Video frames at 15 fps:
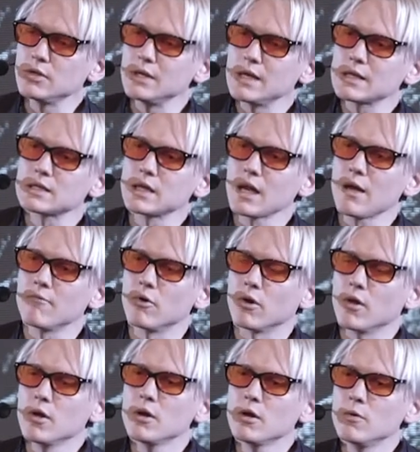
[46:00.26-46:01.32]
to the next
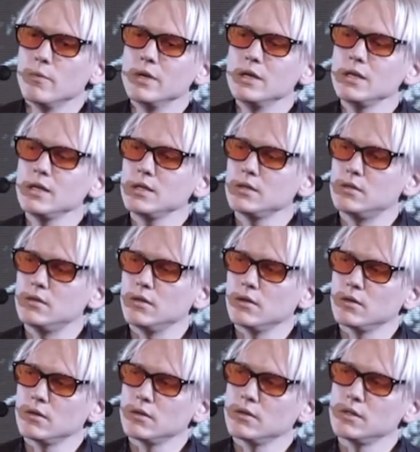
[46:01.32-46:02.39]
level, we need
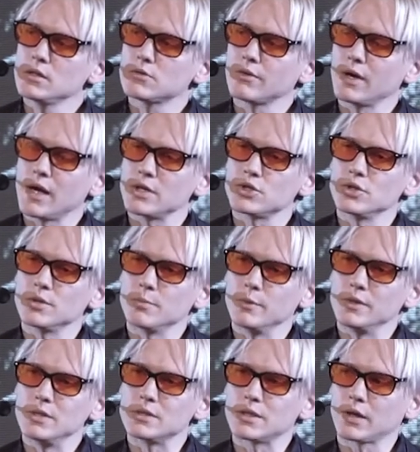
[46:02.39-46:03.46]
this relationship
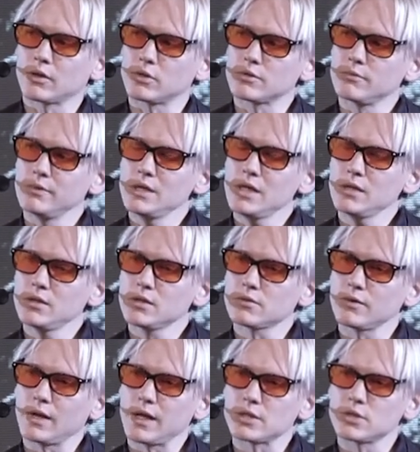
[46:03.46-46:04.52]
with this technology. We need
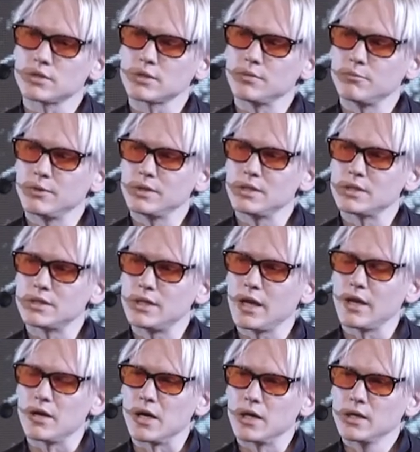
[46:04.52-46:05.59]
this relationship with this
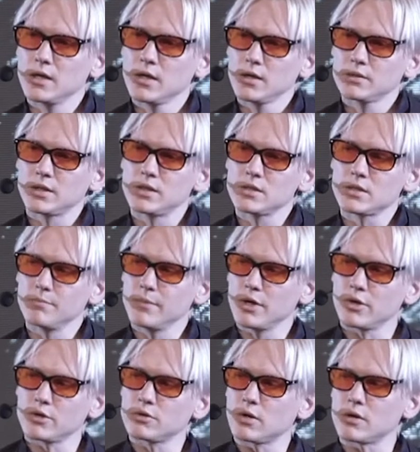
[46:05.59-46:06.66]
data that is a
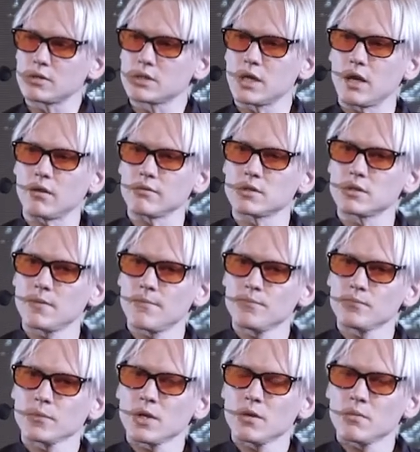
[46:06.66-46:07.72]
mirror to ourselves.
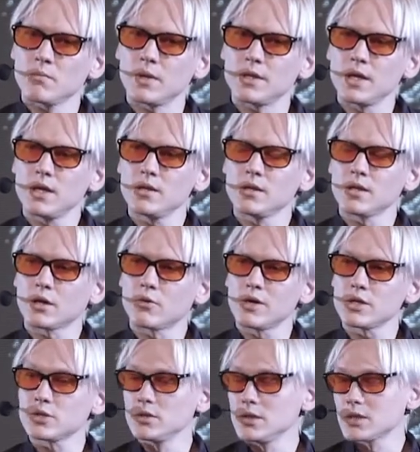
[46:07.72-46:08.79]
But then the
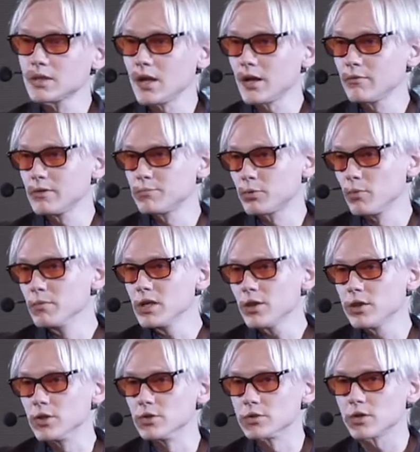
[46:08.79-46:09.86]
question is like with
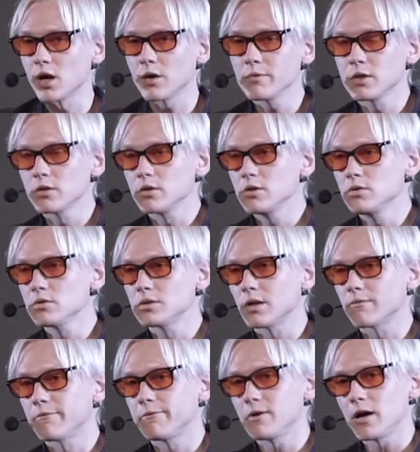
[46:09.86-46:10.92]
Prometheus, are we going to use
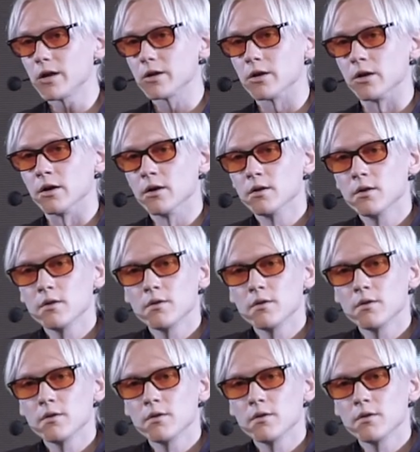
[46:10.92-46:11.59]
that fire